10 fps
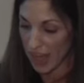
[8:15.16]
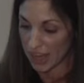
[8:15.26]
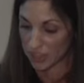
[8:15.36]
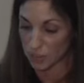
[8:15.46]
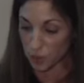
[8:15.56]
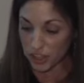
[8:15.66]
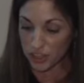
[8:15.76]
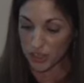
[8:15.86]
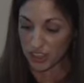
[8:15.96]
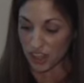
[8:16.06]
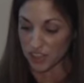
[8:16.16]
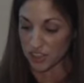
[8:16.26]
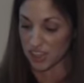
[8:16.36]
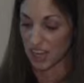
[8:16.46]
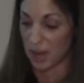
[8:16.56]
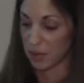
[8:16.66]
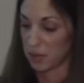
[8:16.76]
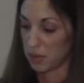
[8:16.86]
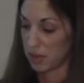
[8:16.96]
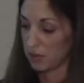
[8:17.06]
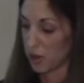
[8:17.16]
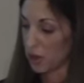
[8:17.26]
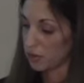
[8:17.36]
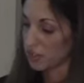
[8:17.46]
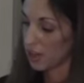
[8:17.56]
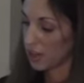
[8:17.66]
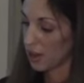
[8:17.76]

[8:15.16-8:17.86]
It's important to acknowledge the time commitment involved